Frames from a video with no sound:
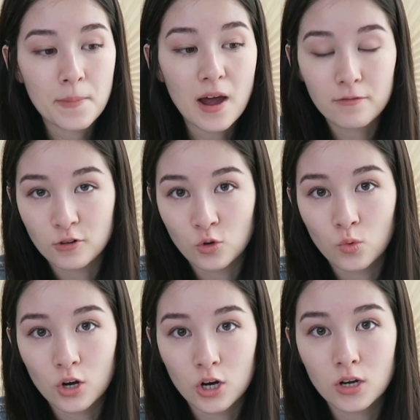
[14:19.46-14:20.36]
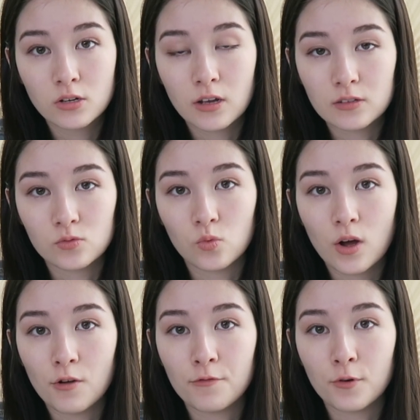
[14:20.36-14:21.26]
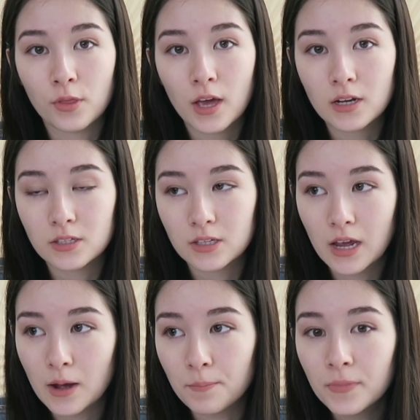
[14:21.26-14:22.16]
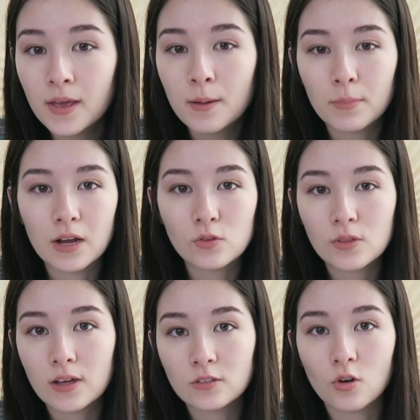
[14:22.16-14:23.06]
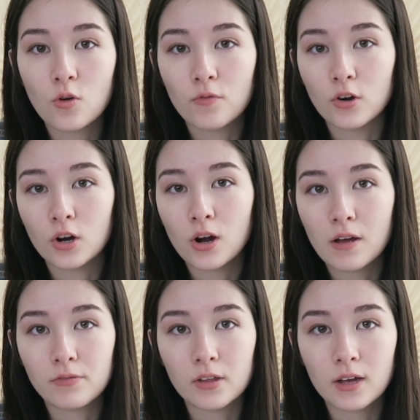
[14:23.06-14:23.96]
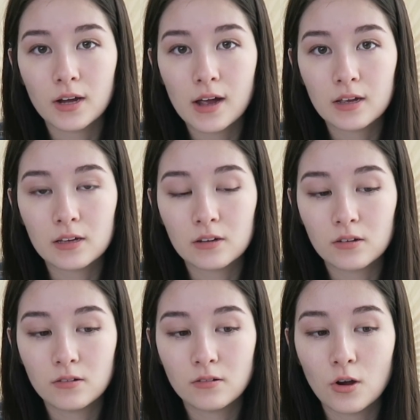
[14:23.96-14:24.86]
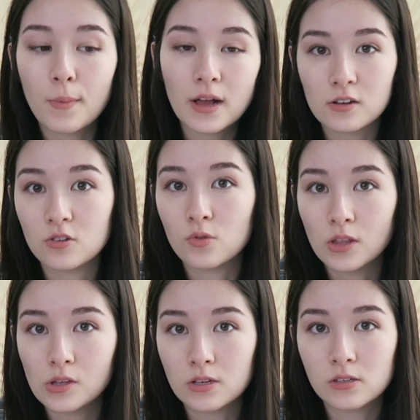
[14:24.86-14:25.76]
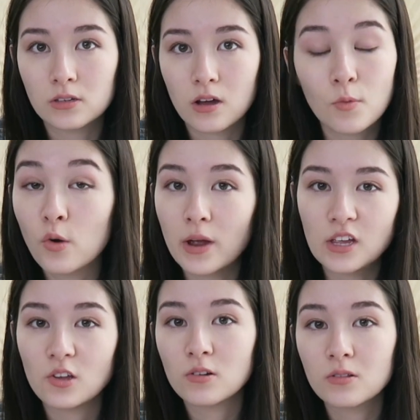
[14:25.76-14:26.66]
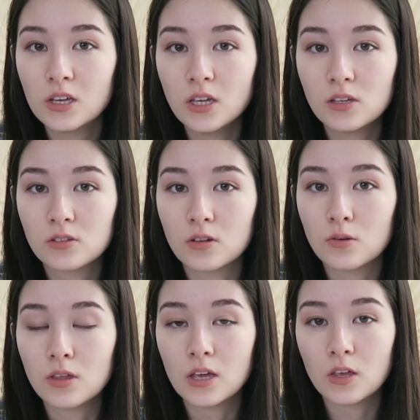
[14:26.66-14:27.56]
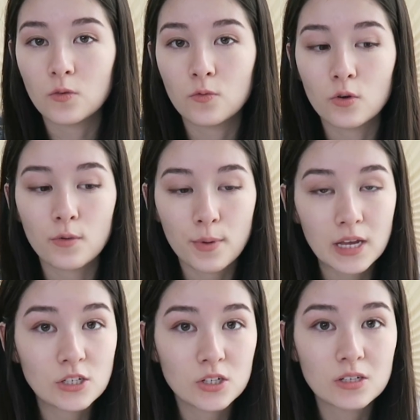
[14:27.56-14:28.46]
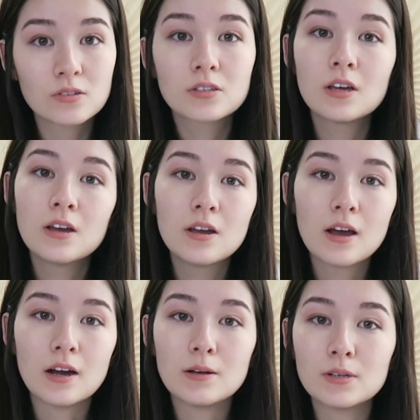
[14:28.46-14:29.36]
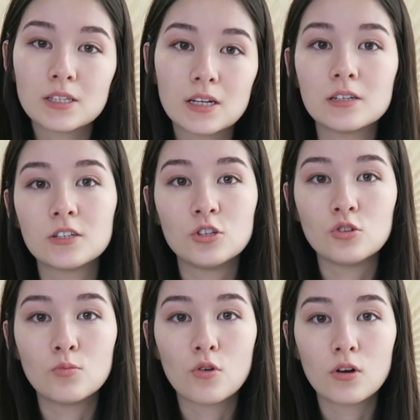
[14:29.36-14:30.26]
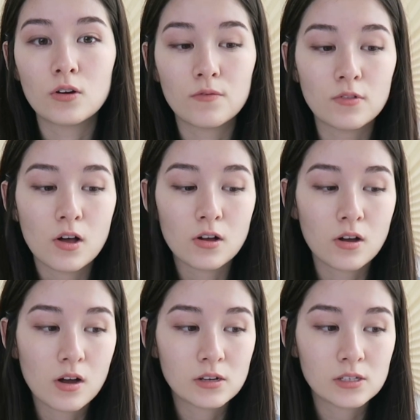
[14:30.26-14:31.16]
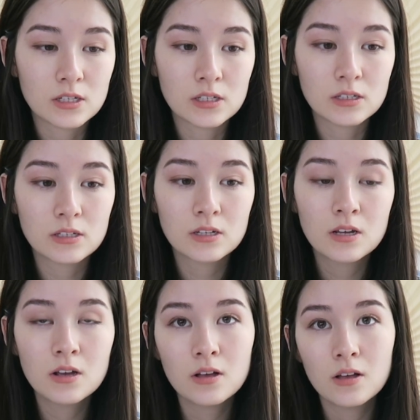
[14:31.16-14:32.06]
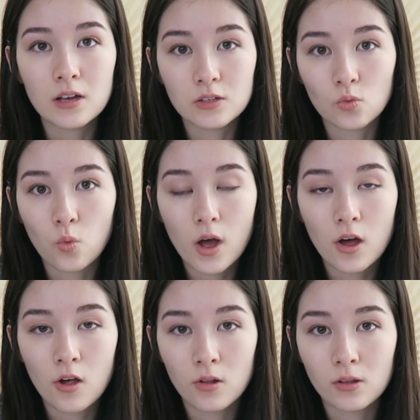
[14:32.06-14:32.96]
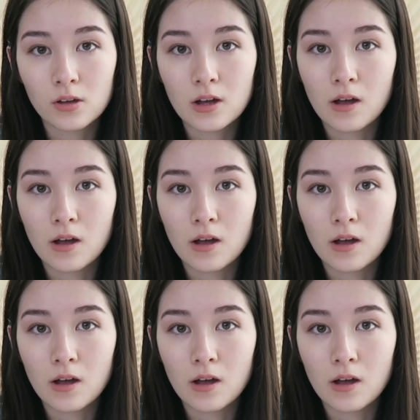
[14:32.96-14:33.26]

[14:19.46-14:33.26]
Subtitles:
after work as well for that exam. But now that that's over, I feel like I can go back to doing this more regularly, so thank you for your patience. I'm excited to do more vlog content as well,